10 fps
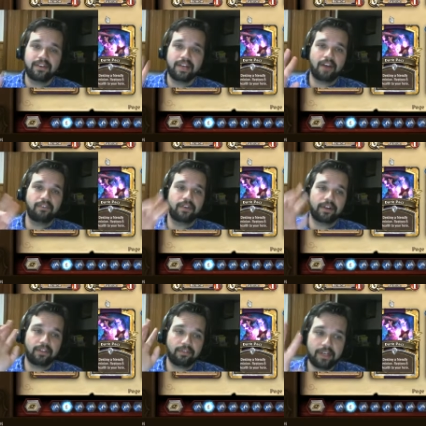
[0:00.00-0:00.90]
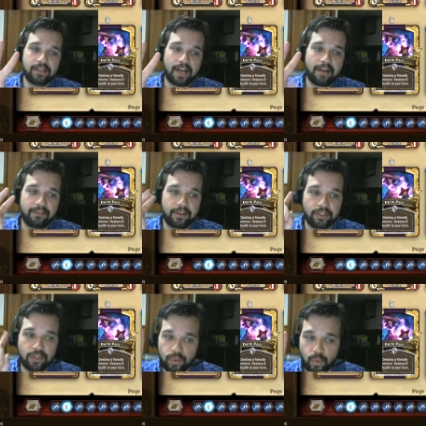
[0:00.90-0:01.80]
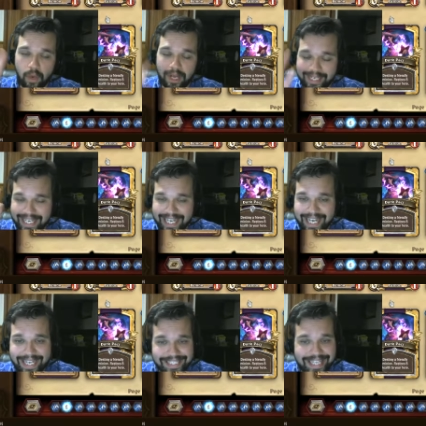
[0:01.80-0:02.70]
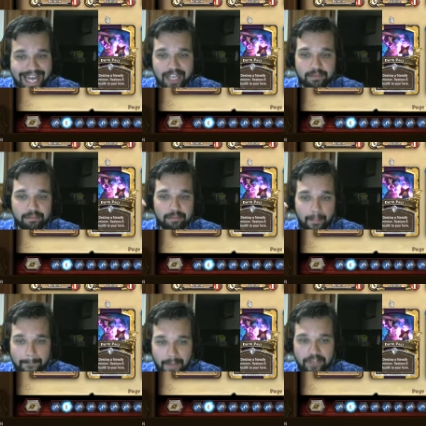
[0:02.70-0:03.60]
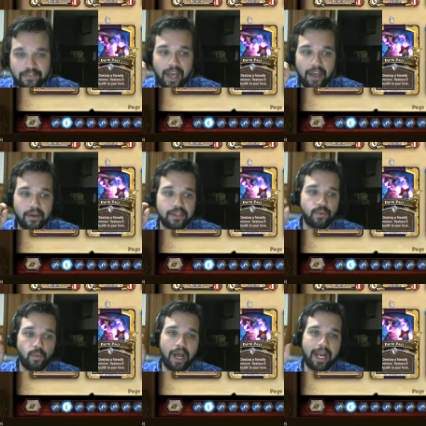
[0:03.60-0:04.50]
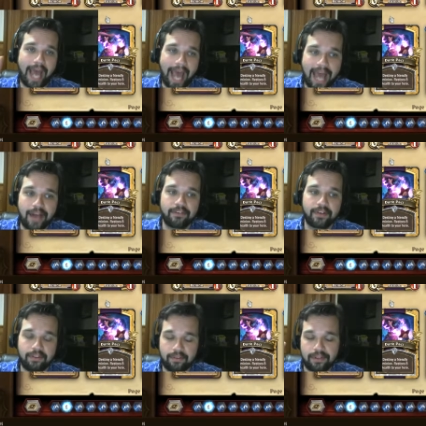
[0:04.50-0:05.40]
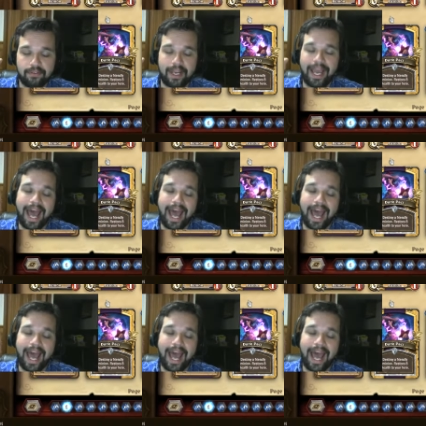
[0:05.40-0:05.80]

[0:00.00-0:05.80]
Now, for a 3-drop, for a 2/1, it's not as much value as you want out of a 3/3.